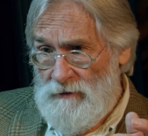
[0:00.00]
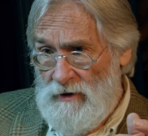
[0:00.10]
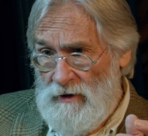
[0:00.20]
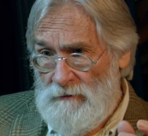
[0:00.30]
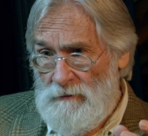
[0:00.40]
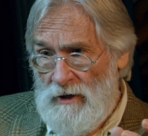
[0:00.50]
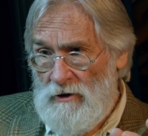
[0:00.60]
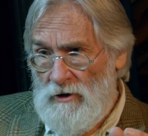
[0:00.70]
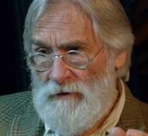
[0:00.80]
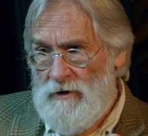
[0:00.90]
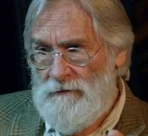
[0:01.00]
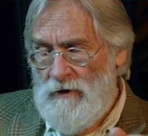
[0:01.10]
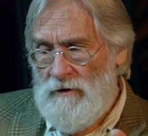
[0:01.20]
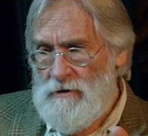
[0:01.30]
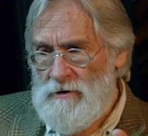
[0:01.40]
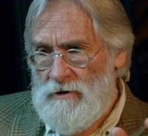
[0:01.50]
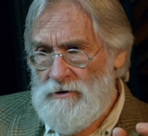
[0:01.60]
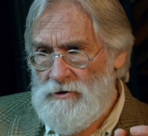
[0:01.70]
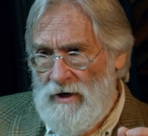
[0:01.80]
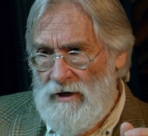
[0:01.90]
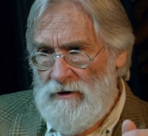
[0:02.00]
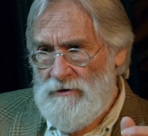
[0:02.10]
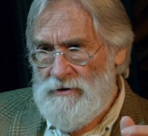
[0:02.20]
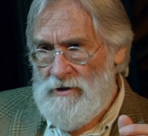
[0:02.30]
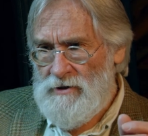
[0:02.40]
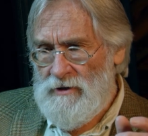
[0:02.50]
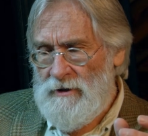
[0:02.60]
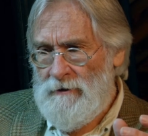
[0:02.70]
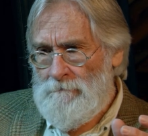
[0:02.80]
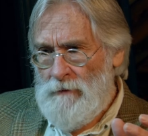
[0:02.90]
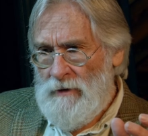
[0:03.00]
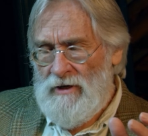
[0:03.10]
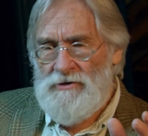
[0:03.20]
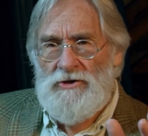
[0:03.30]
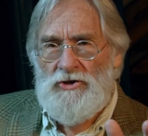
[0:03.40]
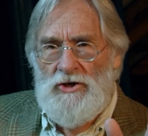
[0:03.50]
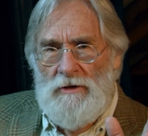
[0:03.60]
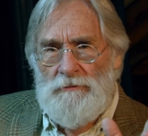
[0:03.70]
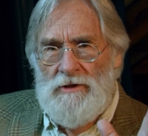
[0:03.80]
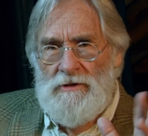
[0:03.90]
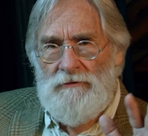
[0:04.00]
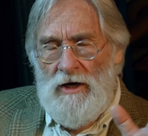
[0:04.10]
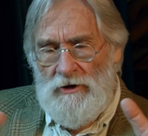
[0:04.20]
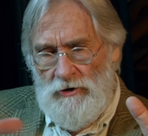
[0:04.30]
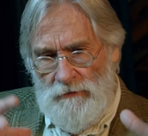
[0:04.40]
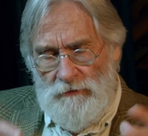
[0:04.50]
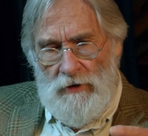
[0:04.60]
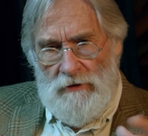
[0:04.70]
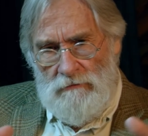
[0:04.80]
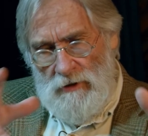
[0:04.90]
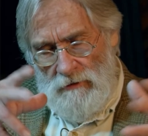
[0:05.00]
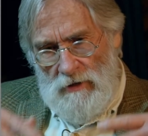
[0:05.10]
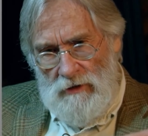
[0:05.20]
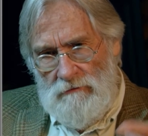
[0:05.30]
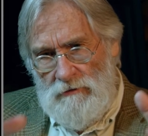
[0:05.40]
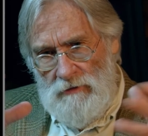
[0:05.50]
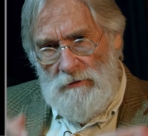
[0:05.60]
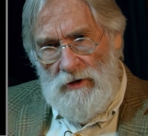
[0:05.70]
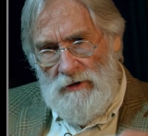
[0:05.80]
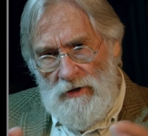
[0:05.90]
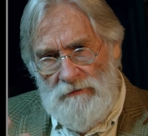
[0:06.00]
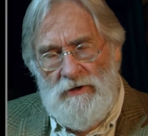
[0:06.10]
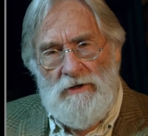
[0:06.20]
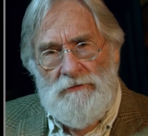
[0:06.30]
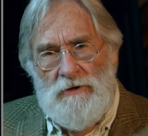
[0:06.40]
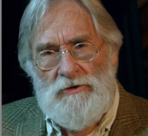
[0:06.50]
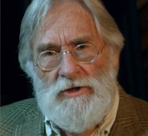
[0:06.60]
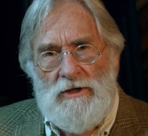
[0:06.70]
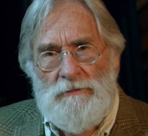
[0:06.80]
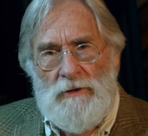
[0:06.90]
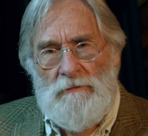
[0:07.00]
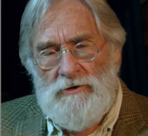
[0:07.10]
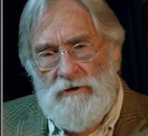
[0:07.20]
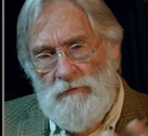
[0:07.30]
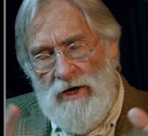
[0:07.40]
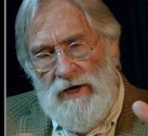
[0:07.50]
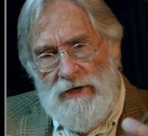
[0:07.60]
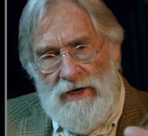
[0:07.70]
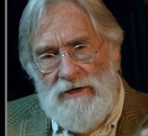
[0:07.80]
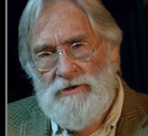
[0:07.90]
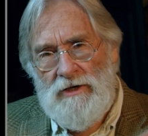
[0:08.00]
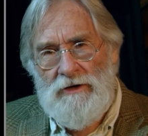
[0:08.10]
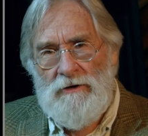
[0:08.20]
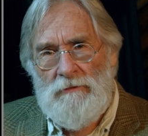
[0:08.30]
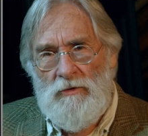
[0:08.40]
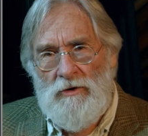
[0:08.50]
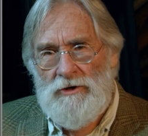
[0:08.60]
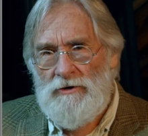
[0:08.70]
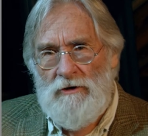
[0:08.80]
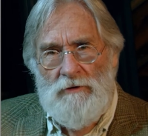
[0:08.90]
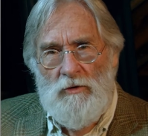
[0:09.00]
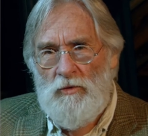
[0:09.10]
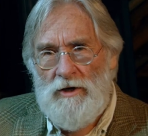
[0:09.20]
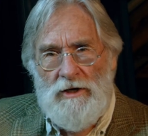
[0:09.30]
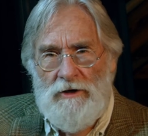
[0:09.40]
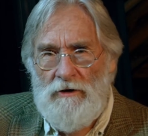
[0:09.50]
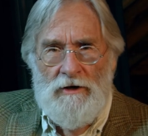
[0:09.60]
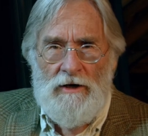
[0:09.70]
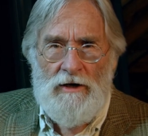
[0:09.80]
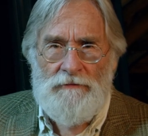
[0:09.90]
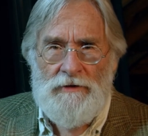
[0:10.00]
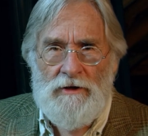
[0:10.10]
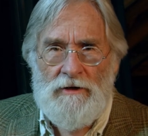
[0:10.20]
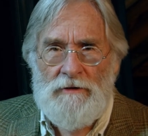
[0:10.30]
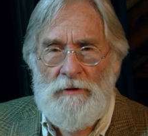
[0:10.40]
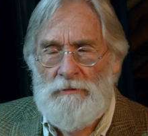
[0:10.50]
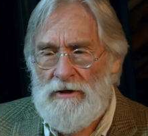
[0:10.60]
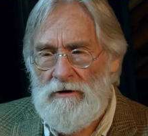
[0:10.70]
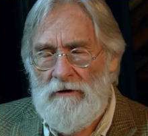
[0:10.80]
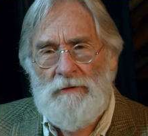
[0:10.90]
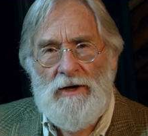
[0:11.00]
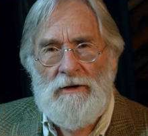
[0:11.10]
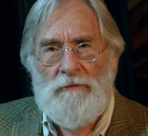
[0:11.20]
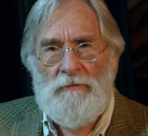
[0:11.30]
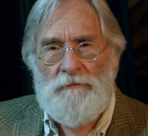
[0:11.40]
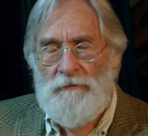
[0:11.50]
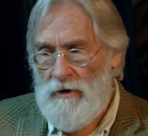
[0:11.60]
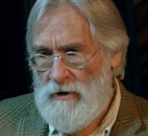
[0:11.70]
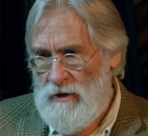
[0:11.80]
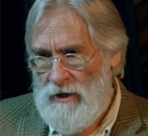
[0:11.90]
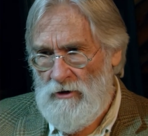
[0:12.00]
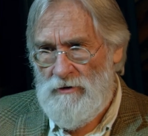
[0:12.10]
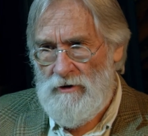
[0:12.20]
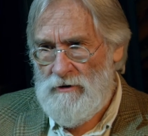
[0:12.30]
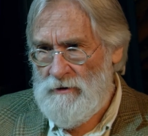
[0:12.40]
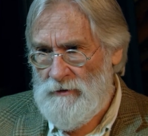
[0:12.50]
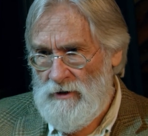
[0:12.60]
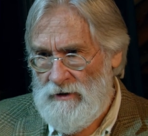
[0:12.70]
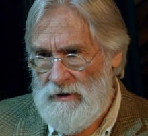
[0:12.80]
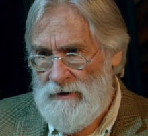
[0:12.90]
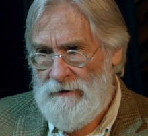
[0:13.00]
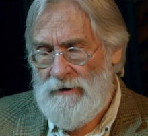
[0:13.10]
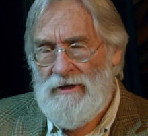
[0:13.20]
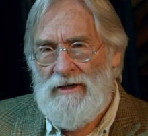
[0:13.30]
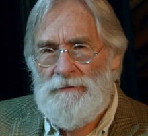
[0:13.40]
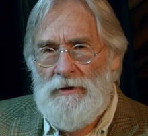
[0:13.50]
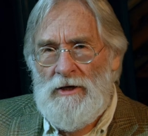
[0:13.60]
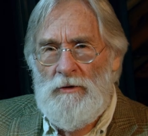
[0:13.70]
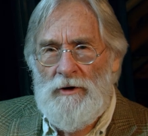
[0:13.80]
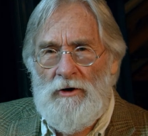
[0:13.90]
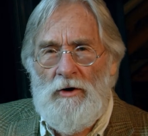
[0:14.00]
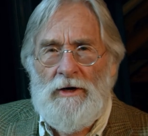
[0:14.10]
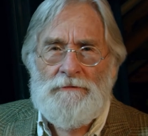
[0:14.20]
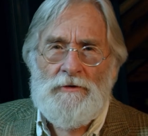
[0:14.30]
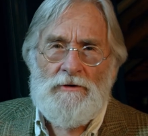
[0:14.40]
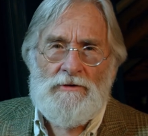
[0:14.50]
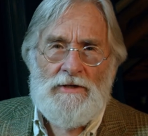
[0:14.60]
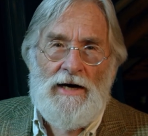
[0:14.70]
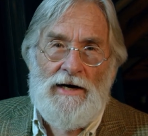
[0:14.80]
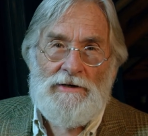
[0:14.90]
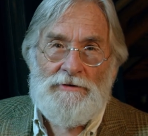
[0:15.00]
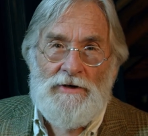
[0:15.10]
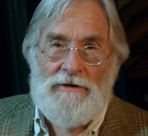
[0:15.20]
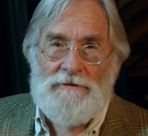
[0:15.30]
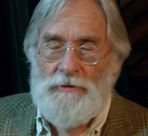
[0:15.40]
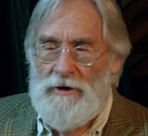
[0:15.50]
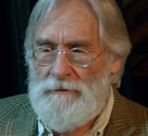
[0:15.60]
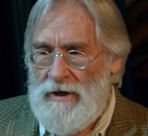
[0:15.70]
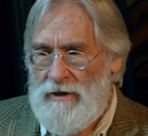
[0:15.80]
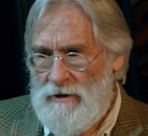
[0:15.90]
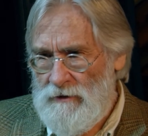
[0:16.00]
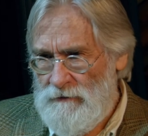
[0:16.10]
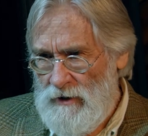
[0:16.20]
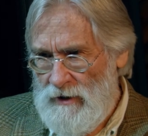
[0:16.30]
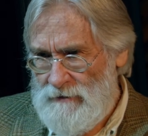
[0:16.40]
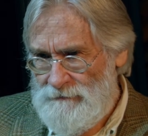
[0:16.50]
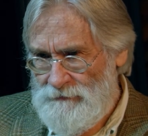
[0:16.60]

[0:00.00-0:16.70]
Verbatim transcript: Uh, but look for the farthest stragglers. That's the that's the sheep. That's if you got a sheep uh, a, a, a, a, field full of sheep, and most of them are hanging out together, but one or two of them are really gone off, and they're going to be picked off by a, coyote or something like that. You want to go after those guys, right? Bring them back into the flock.